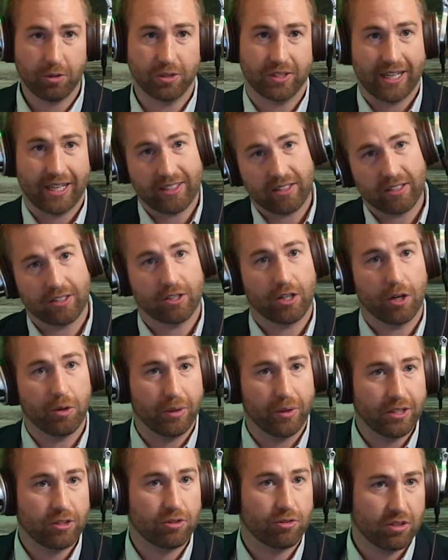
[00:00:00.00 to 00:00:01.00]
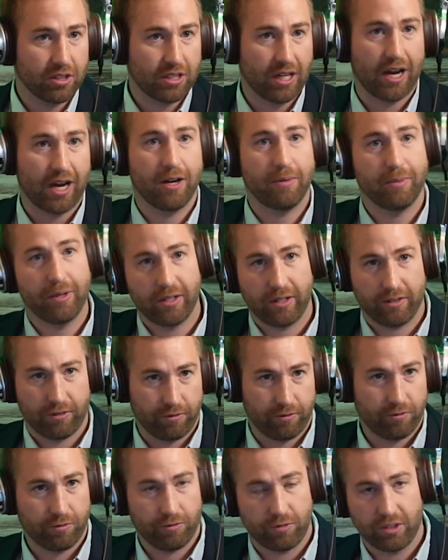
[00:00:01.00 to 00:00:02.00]
Is that going to go into retirement
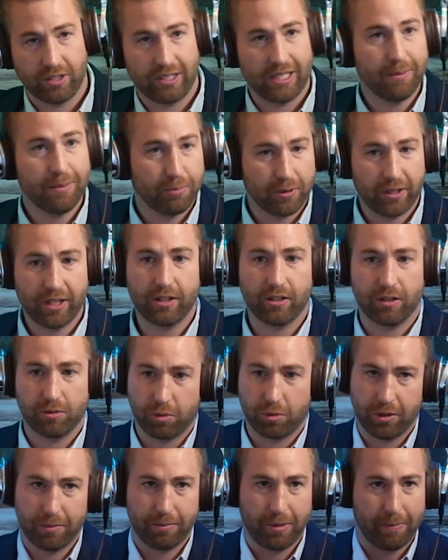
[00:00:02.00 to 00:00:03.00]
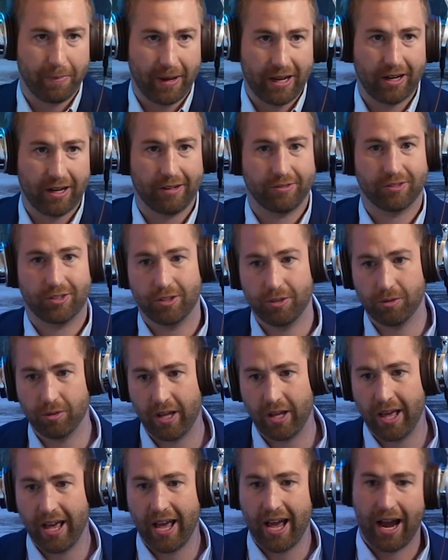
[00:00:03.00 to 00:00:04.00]
deeply, or will it be paid off soon?
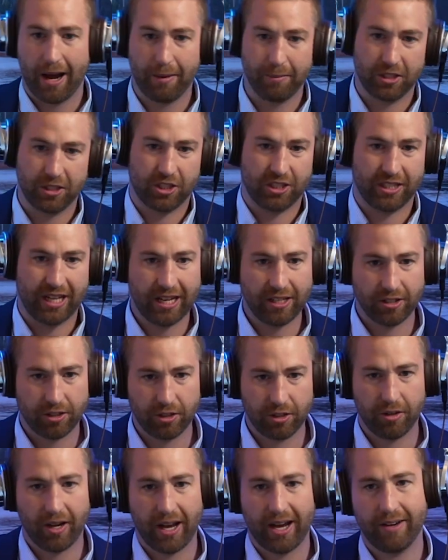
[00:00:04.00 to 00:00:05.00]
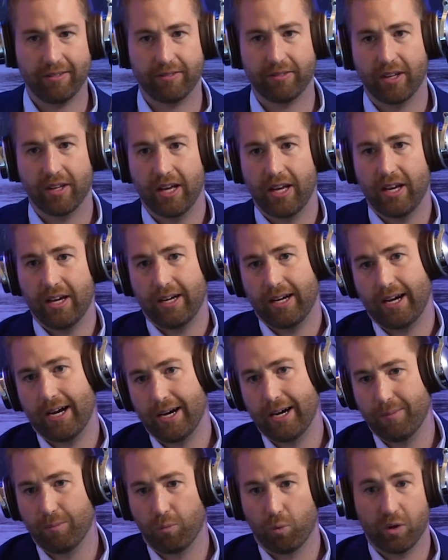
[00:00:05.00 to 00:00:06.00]
How much debt do you have?
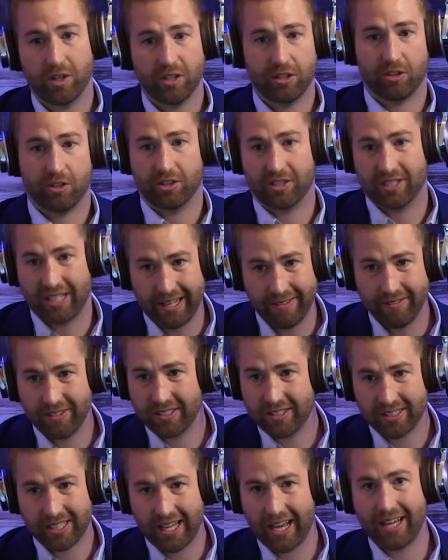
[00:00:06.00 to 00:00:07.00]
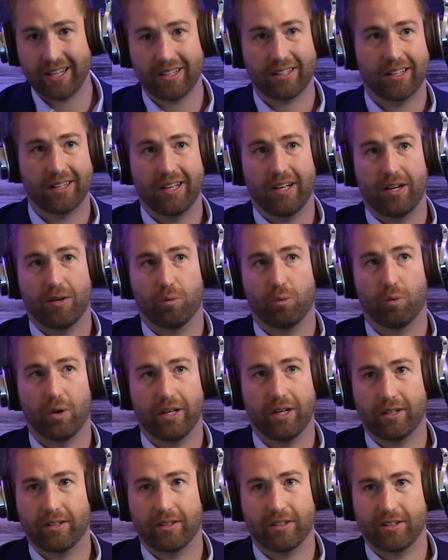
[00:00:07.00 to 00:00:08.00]
Where's your savings at?
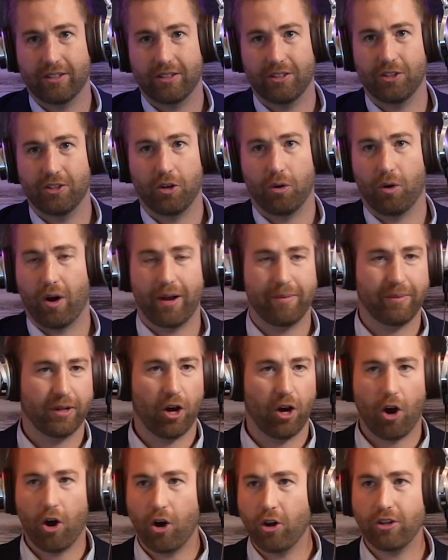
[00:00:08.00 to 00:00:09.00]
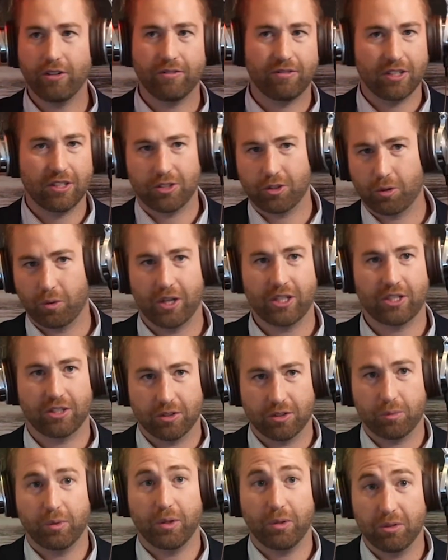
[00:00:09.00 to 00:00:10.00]
All of these
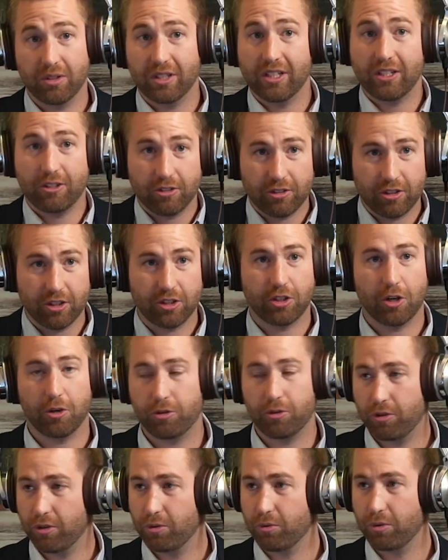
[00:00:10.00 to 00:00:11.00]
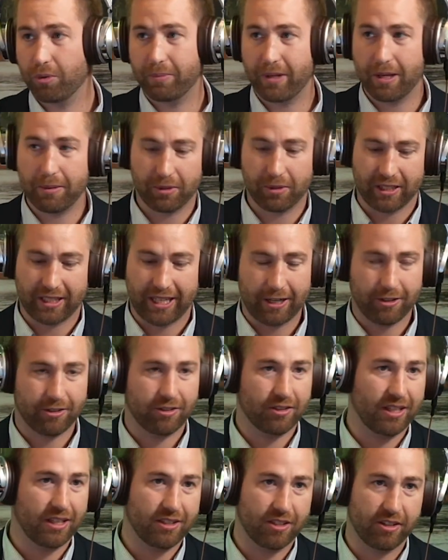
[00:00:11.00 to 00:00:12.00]
questions we will literally go through. We'll be able to
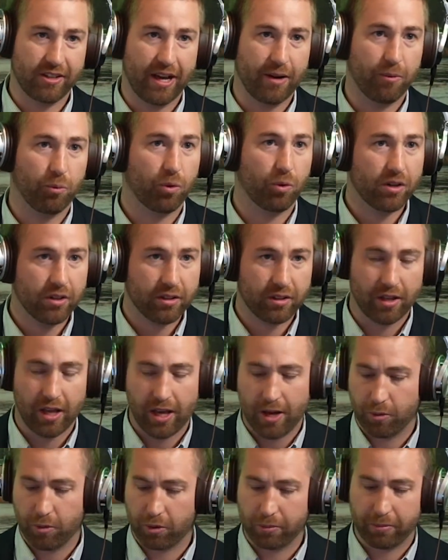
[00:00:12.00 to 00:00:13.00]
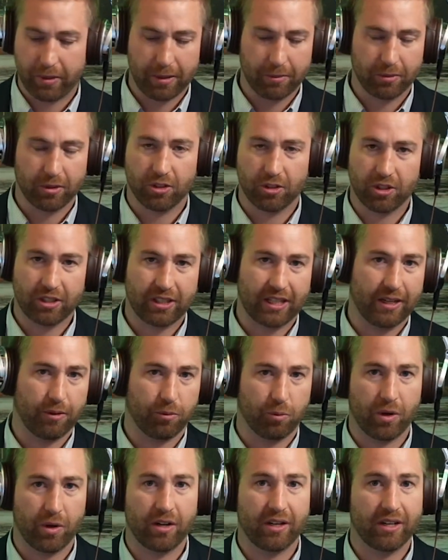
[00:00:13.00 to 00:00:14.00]
calculate their net worth. We'll be able to look at
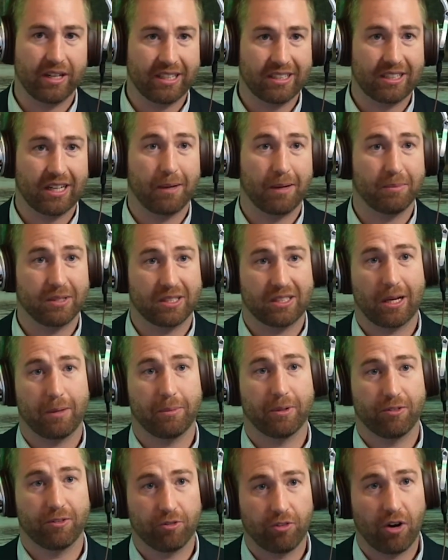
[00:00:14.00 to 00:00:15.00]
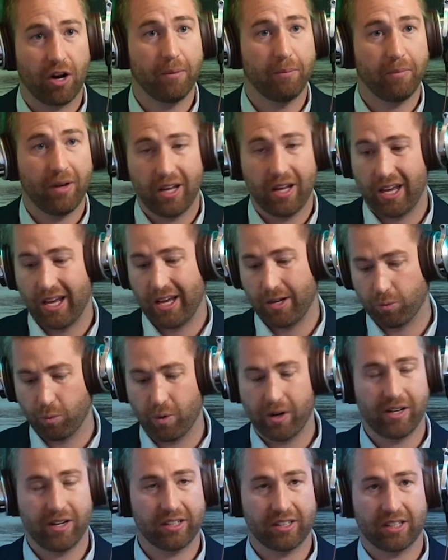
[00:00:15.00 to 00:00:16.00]
where income is coming from and
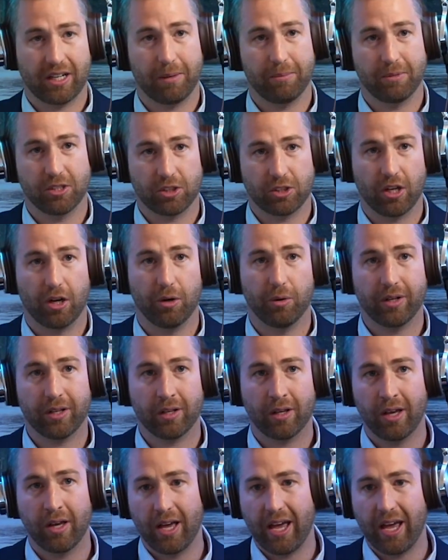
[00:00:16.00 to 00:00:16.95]
where income is going.